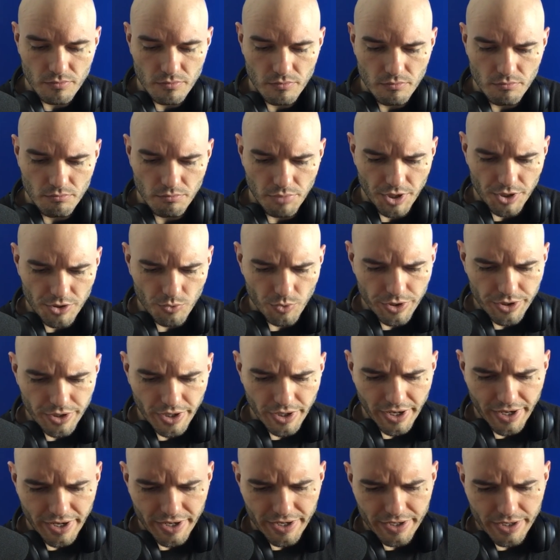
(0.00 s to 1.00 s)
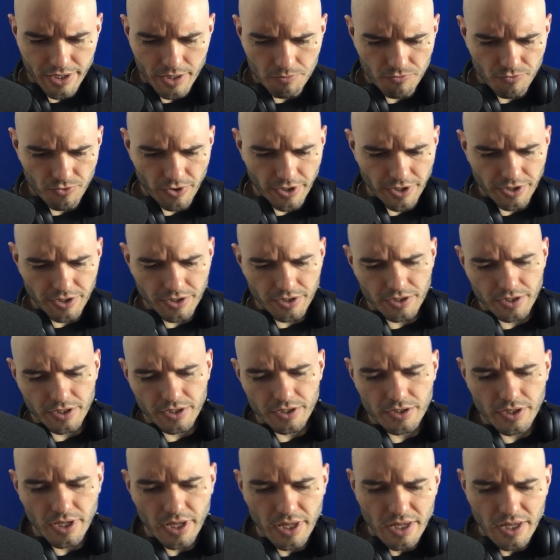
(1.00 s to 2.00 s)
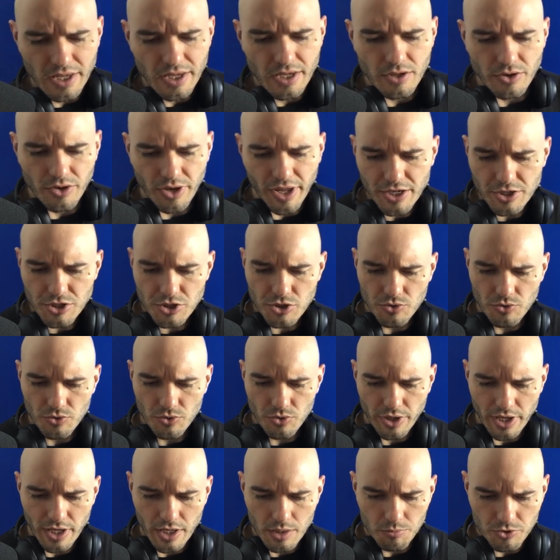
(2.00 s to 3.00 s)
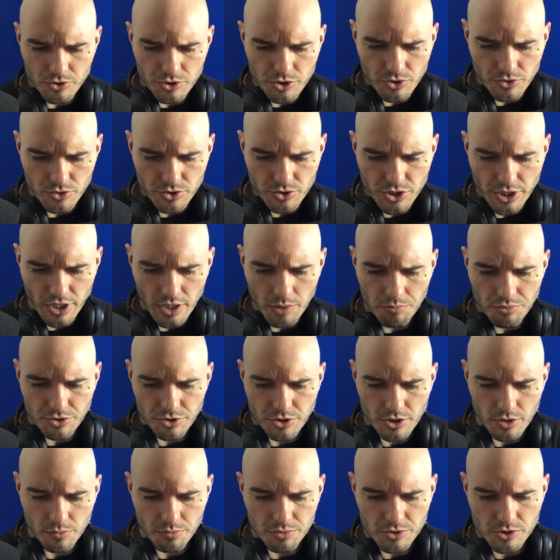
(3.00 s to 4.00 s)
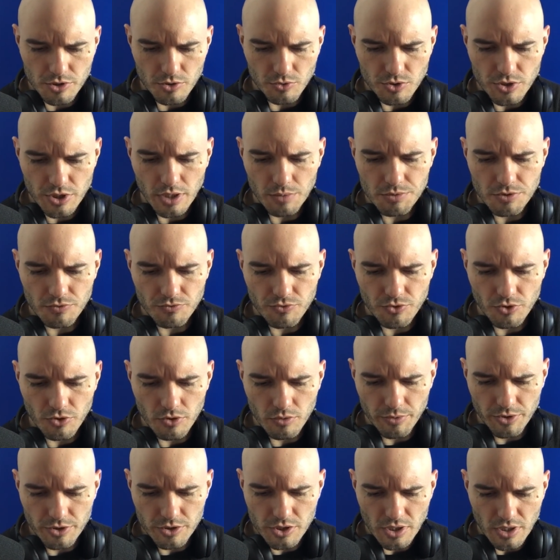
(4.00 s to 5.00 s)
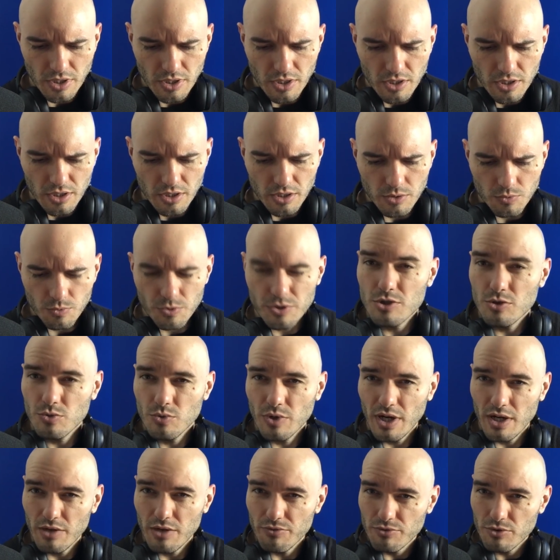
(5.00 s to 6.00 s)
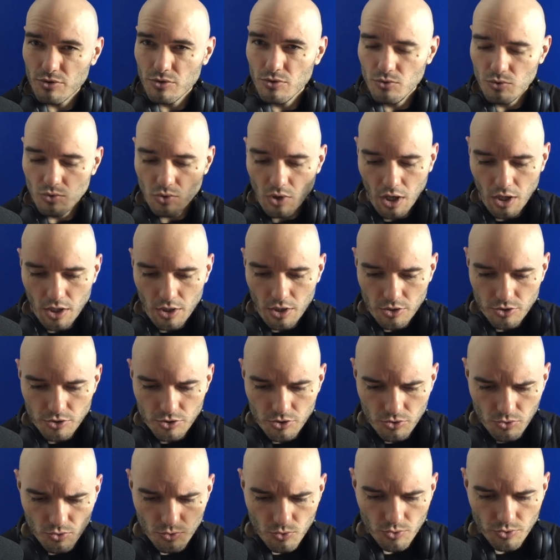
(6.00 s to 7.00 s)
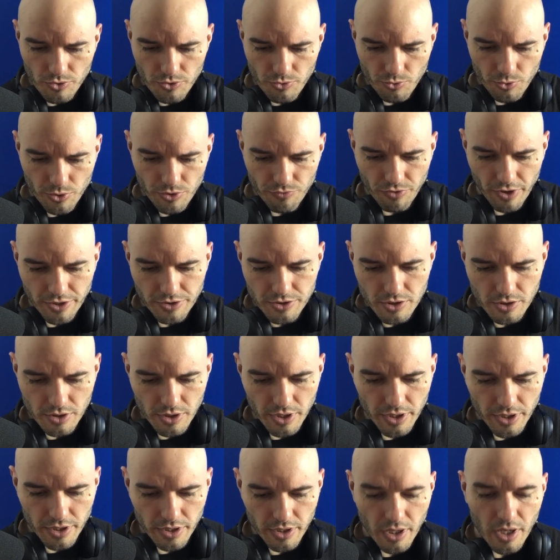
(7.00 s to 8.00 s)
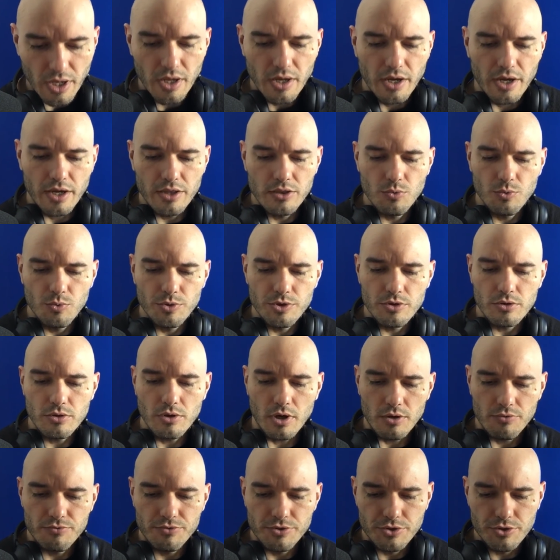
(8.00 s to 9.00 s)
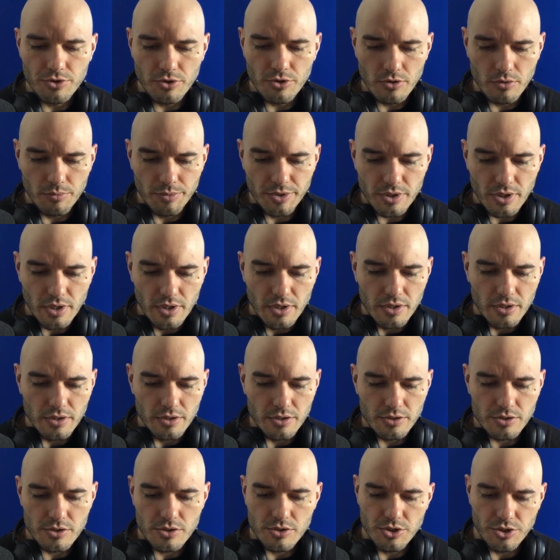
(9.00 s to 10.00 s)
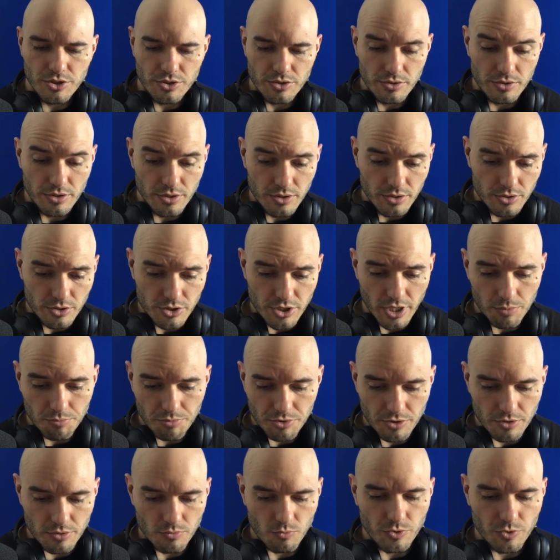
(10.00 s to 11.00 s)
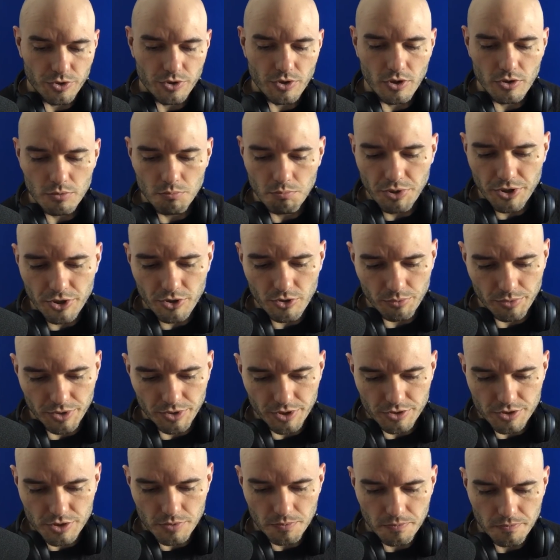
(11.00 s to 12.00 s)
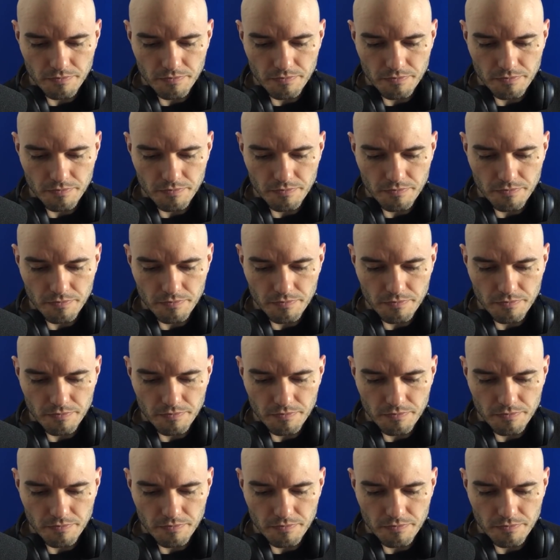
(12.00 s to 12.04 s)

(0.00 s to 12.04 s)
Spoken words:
By the way, I am fighting in national amateur championships, those types of tournaments in which you have two or three fights a day, and the winner of the tournament is the champion. We call them pyramids.